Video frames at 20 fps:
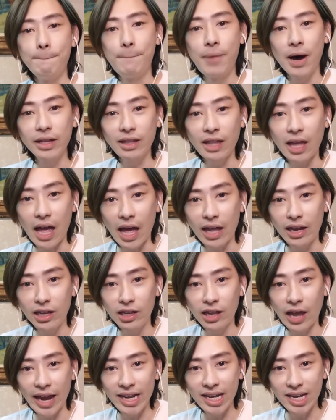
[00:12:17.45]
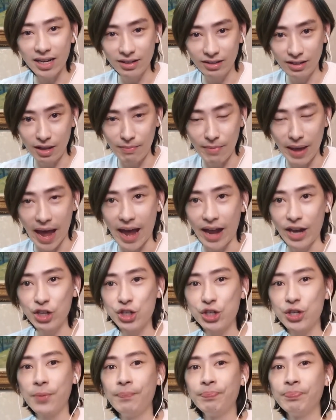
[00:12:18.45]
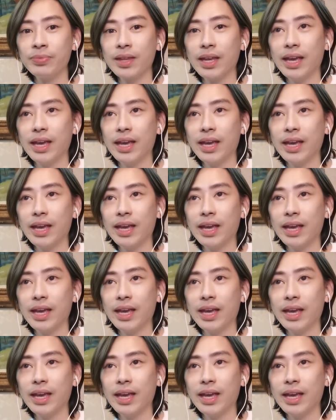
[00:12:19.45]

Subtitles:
but unlike Dimash,